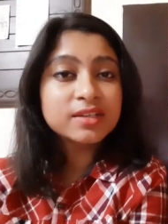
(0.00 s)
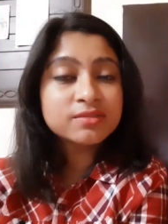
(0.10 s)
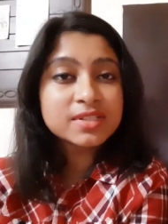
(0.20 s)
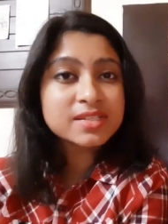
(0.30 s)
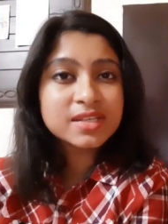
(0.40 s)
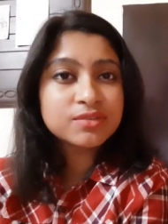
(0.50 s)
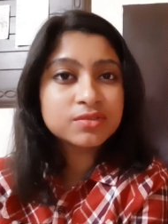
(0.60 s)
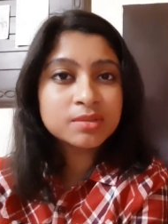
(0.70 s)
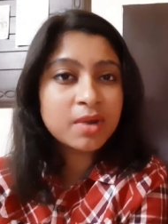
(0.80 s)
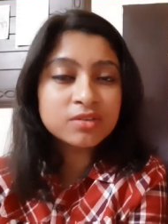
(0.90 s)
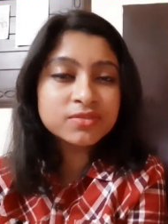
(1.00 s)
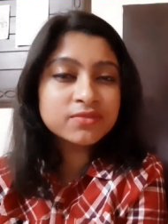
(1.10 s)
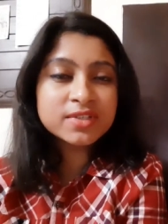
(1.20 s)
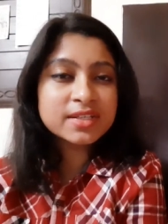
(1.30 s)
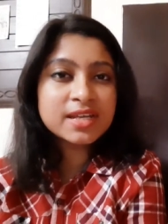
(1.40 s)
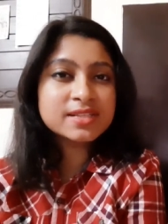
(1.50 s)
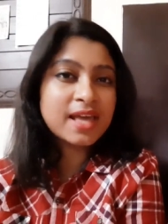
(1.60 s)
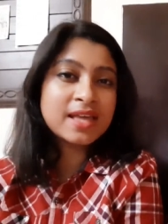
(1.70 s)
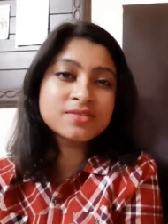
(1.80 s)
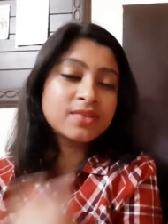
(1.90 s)
it will stay for about 15 days
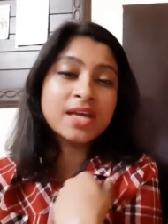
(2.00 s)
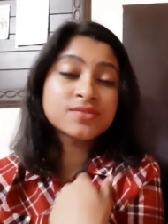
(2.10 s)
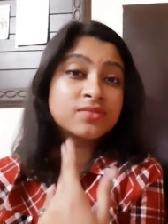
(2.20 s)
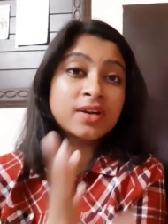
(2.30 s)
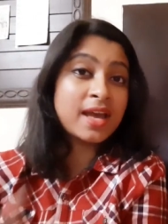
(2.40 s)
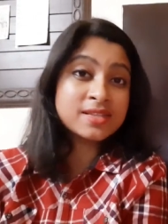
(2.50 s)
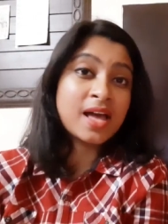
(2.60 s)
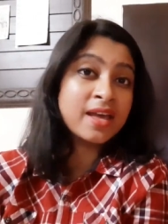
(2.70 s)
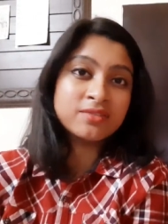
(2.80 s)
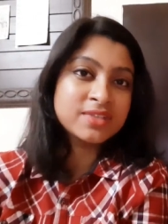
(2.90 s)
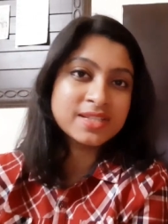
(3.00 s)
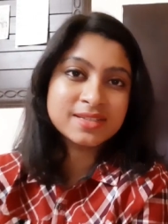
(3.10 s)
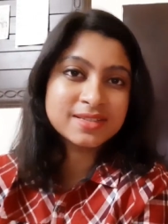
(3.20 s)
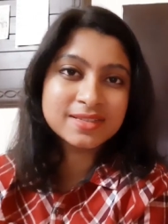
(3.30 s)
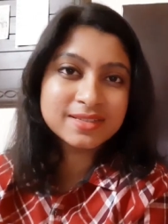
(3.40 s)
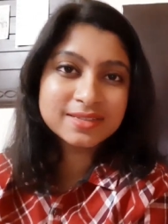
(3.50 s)
as far as I have tested.